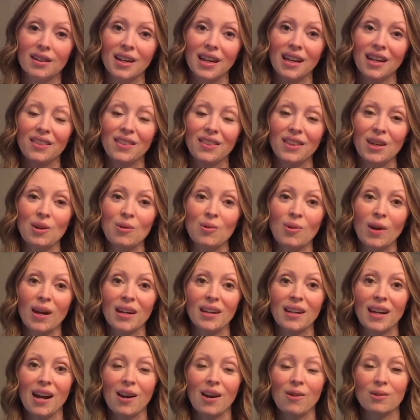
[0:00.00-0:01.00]
I think right
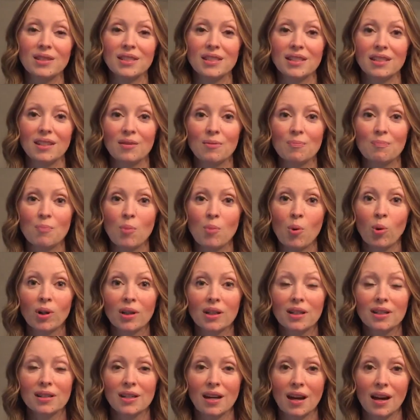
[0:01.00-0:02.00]
now it's an
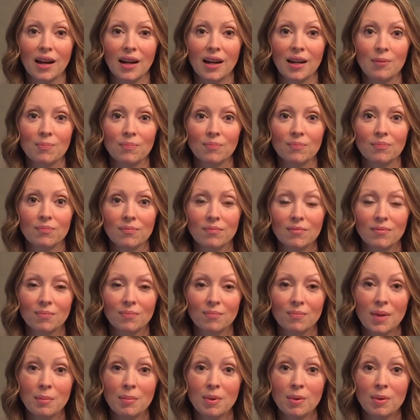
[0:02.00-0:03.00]
important time,
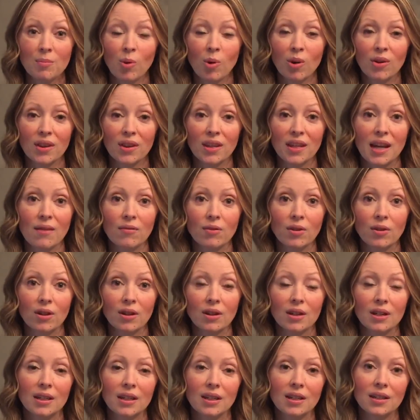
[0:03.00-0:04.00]
maybe more than ever,
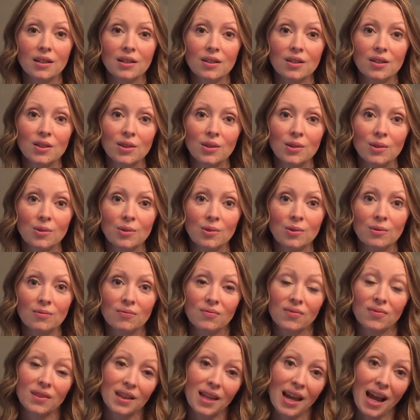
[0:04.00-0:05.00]
to
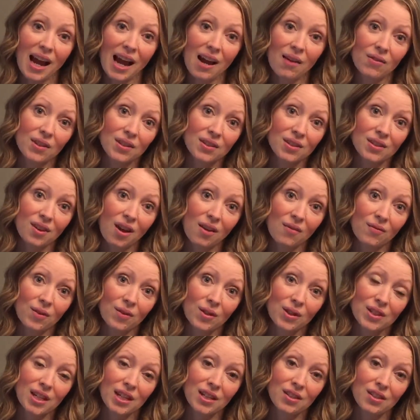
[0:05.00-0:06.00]
have this
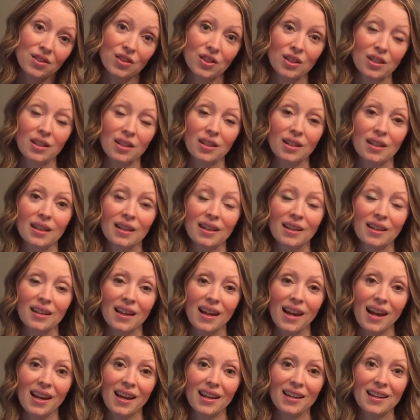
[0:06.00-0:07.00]
conversation.
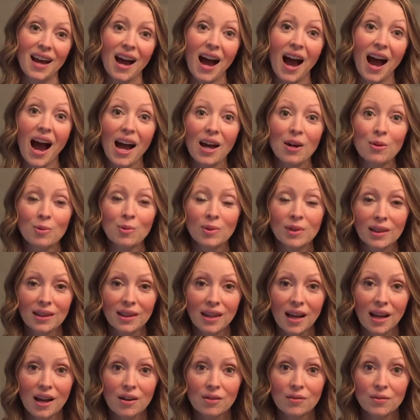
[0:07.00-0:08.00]
And I would
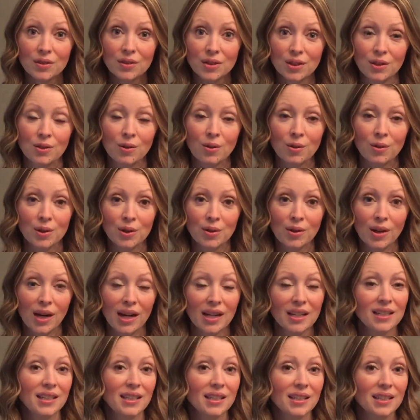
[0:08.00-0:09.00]
love to know your
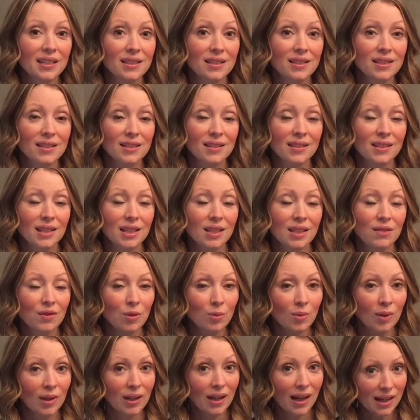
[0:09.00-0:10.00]
ideas. If you
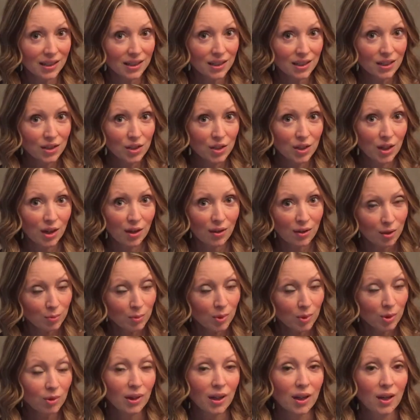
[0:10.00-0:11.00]
would like to share them,
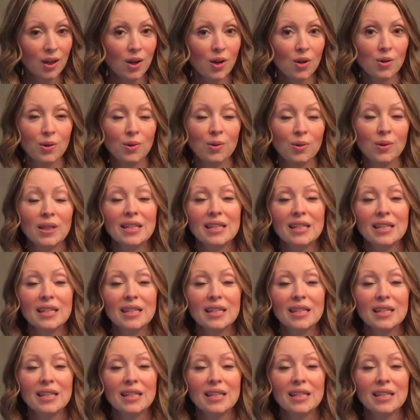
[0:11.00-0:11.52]
you can go to